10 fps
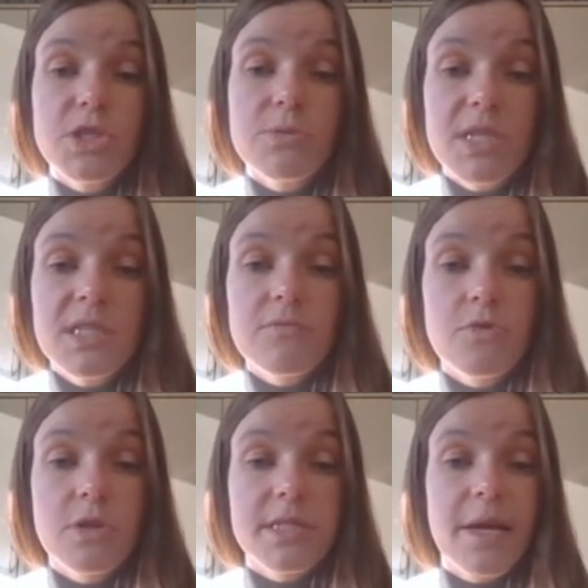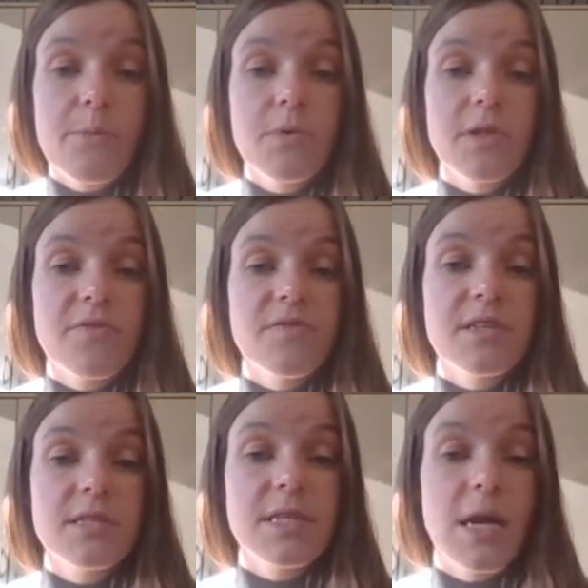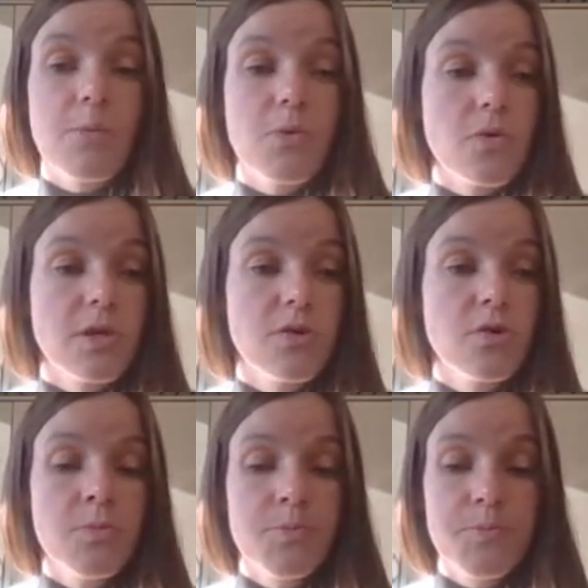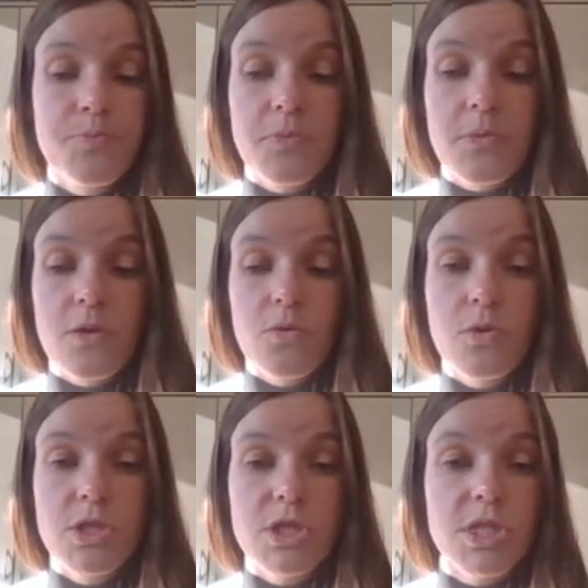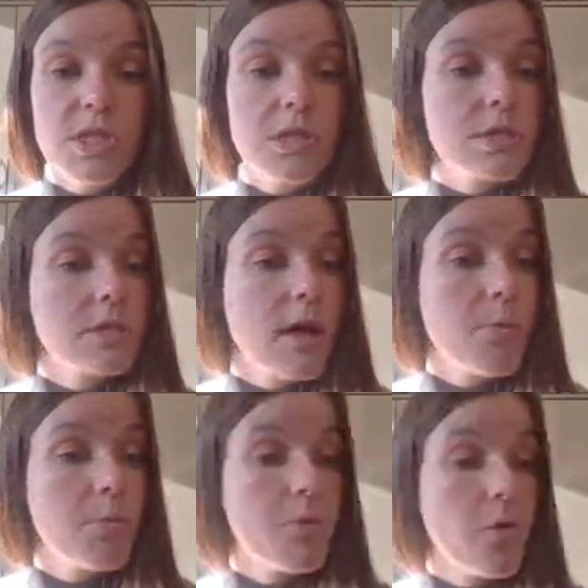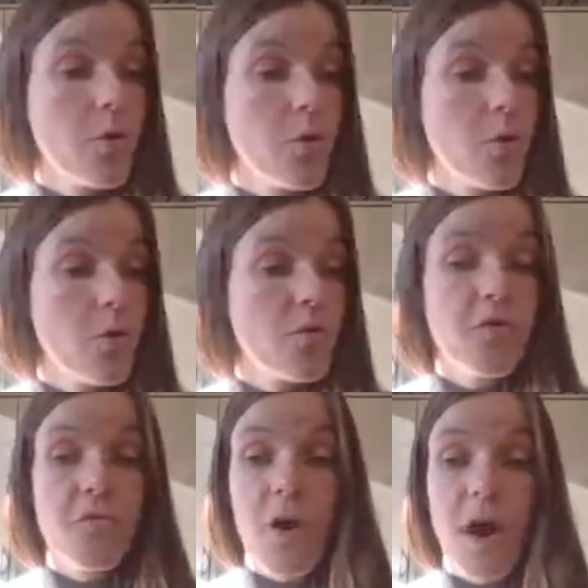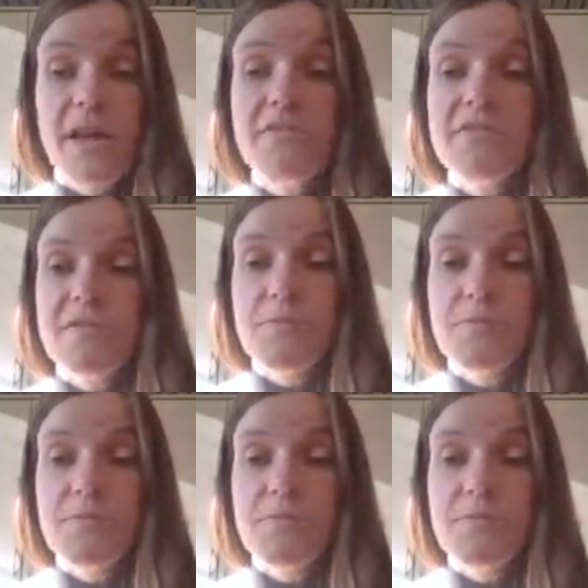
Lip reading: means, for example, that this sample here, which is sample 5,